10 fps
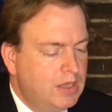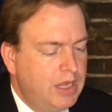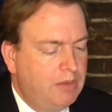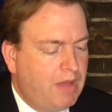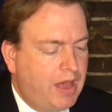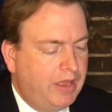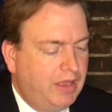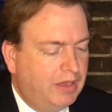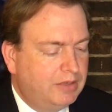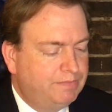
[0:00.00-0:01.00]
in
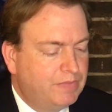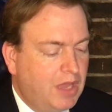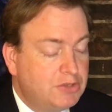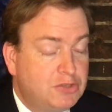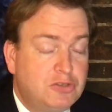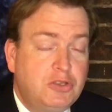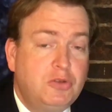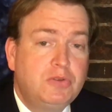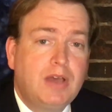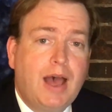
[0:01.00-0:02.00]
my
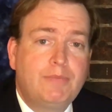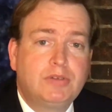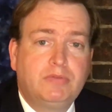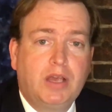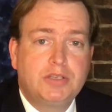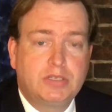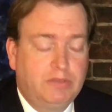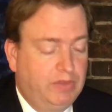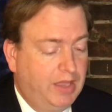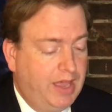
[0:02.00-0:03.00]
astute observation
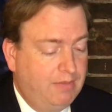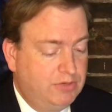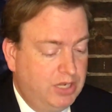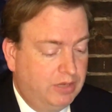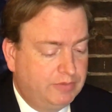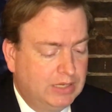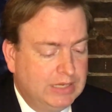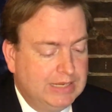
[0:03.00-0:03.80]
of the game, Jeff,